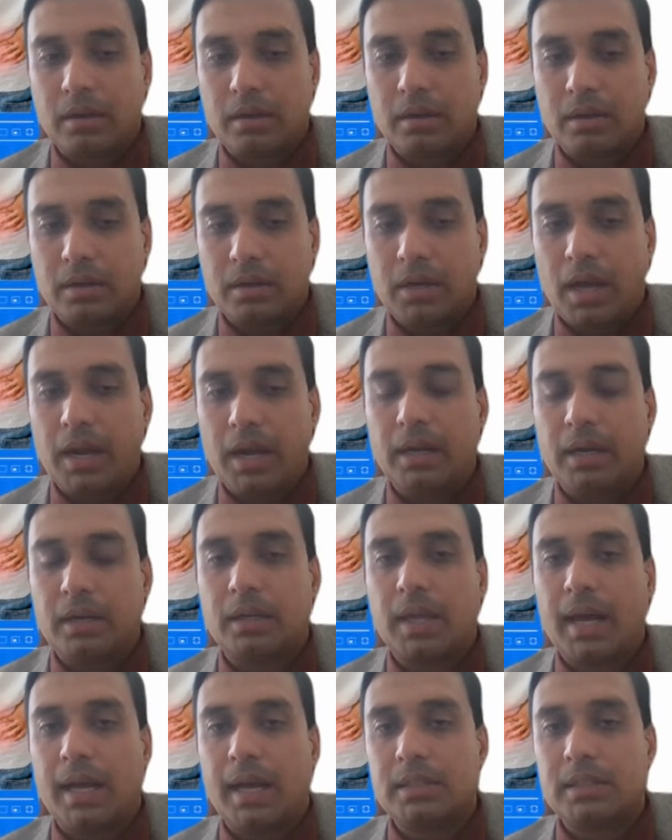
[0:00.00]
diet,
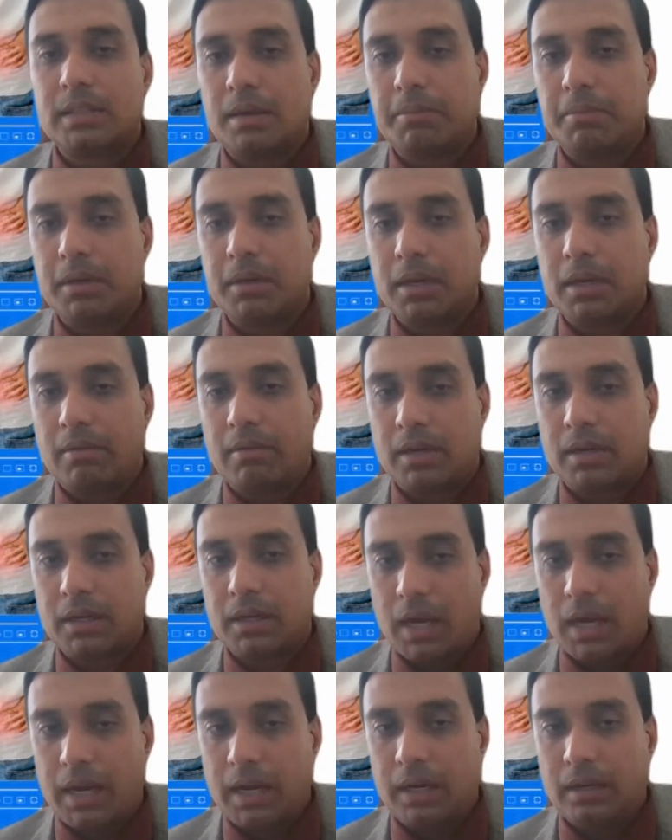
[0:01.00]
calcium in our
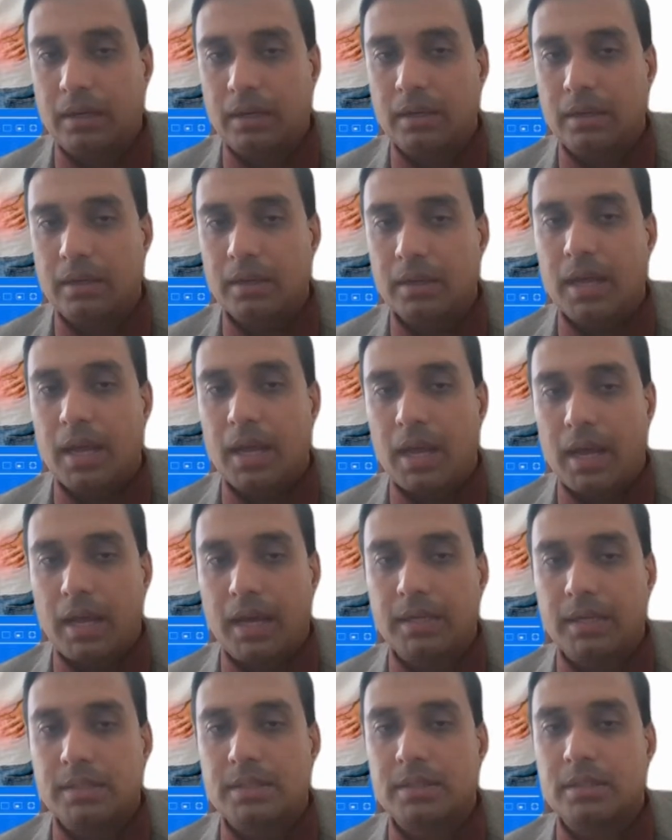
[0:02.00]
diet,
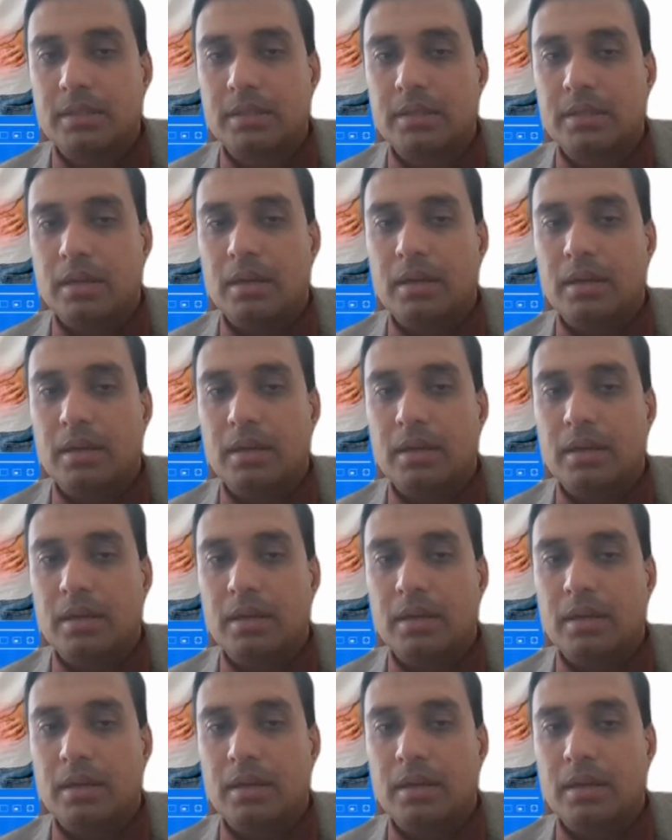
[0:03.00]
eggs,